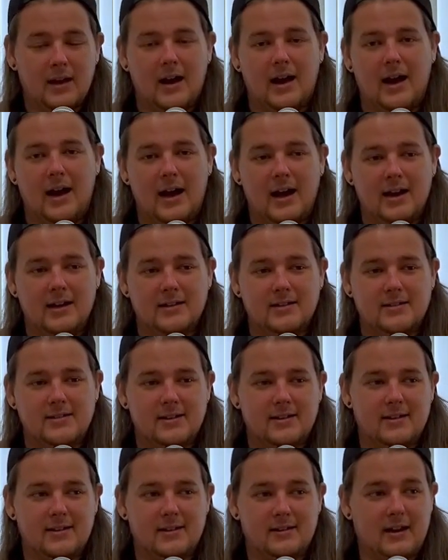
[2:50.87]
And
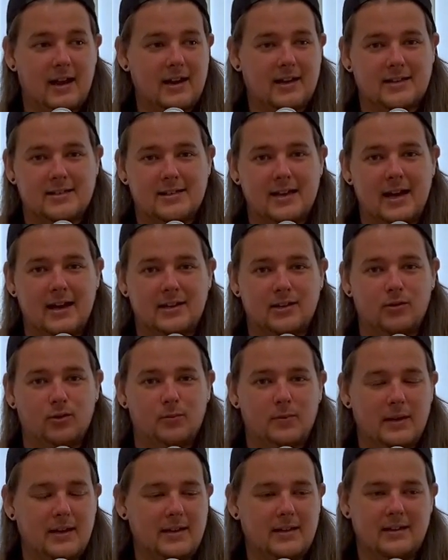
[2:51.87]
like I said, you'll
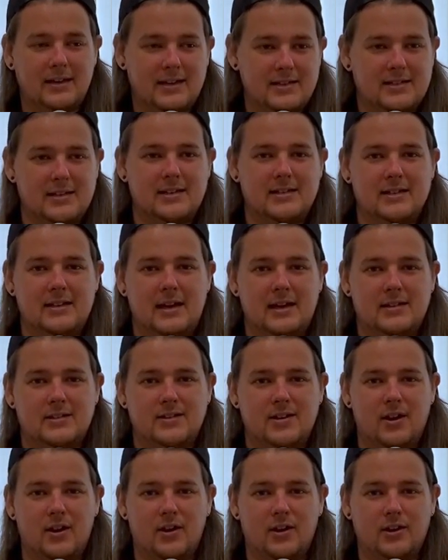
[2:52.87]
be listening to that
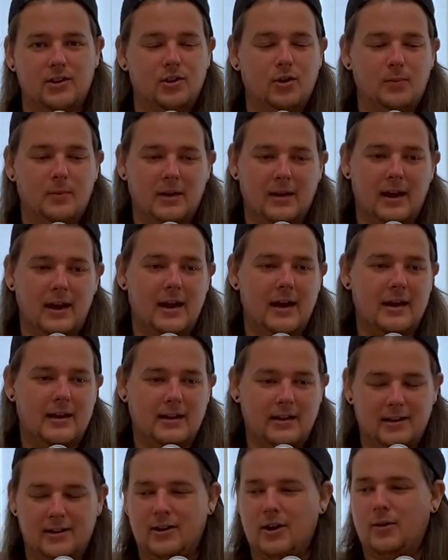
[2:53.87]
song and you'll be like,
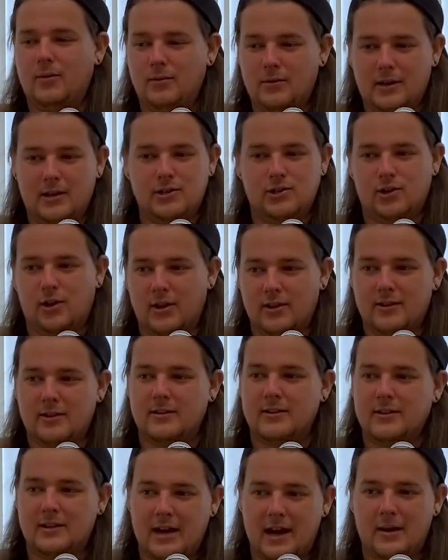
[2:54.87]
enjoying
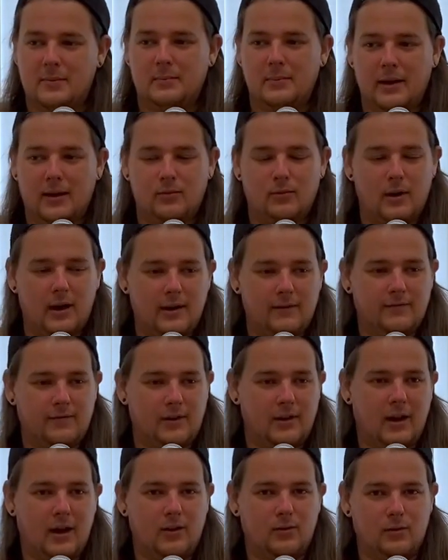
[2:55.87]
the downpick riff
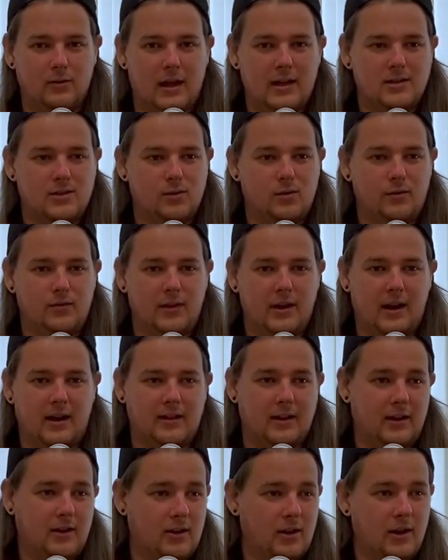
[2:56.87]
and all that sort of thing,
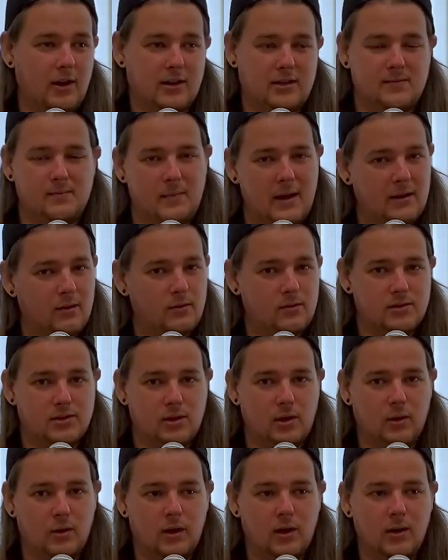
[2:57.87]
and then Kirk's mental
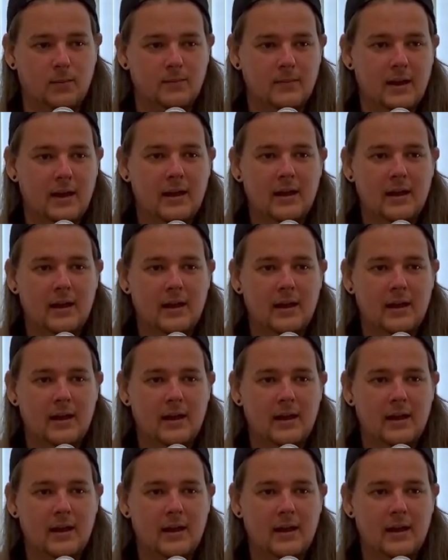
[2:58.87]
solo.